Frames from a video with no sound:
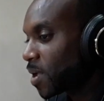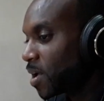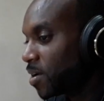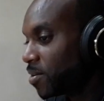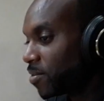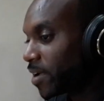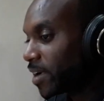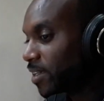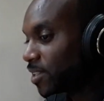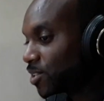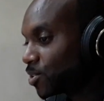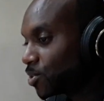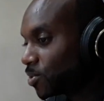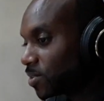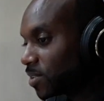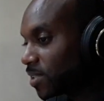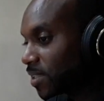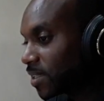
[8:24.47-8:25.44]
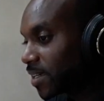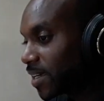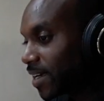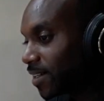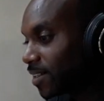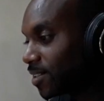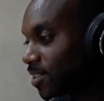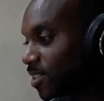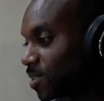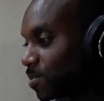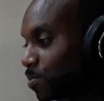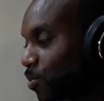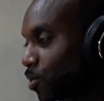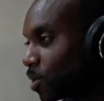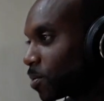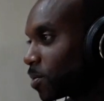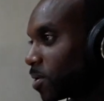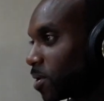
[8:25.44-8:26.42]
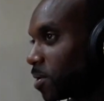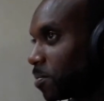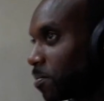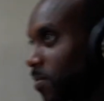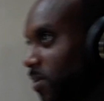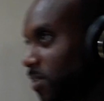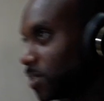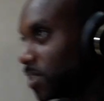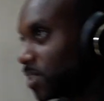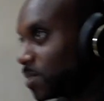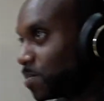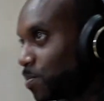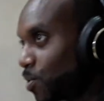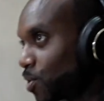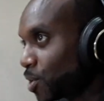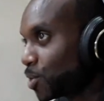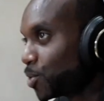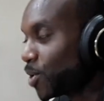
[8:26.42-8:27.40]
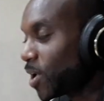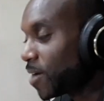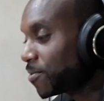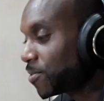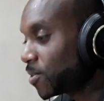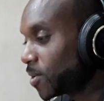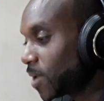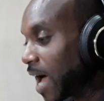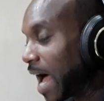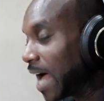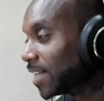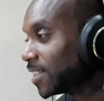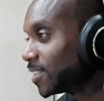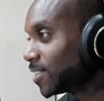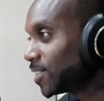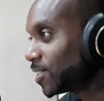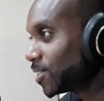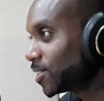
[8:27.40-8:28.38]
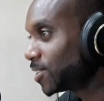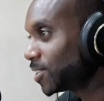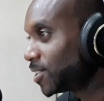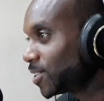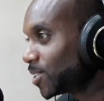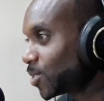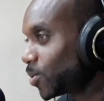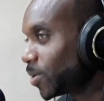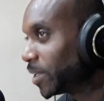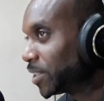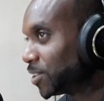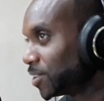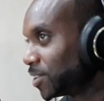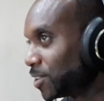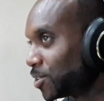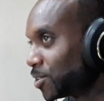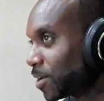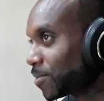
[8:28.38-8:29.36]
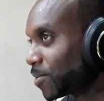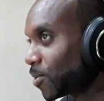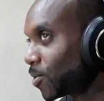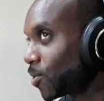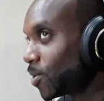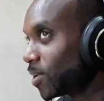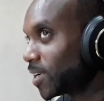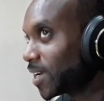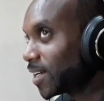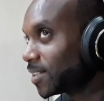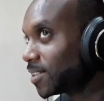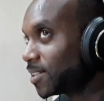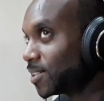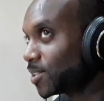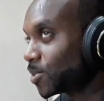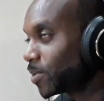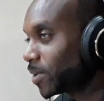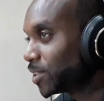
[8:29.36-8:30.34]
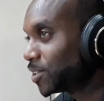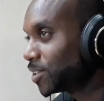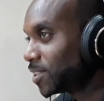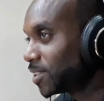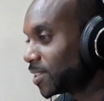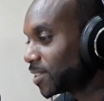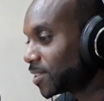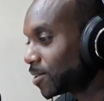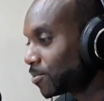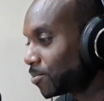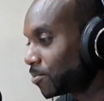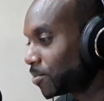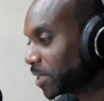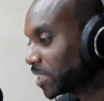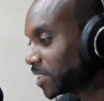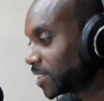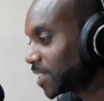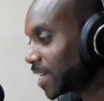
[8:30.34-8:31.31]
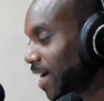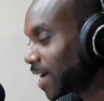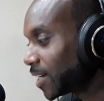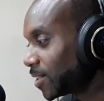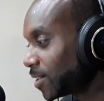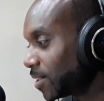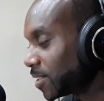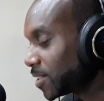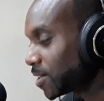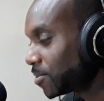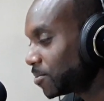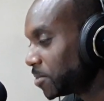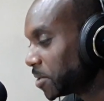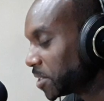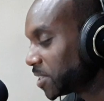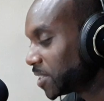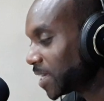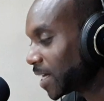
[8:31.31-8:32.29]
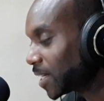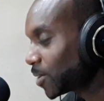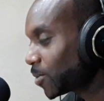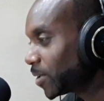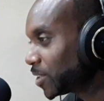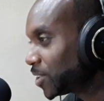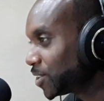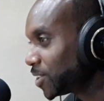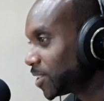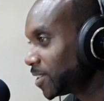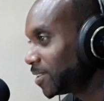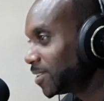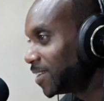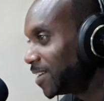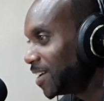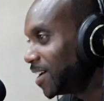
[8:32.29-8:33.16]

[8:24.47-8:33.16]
Right, so to get this book, you have to answer this question. So you have to call and answer this question. It's a rich dad question.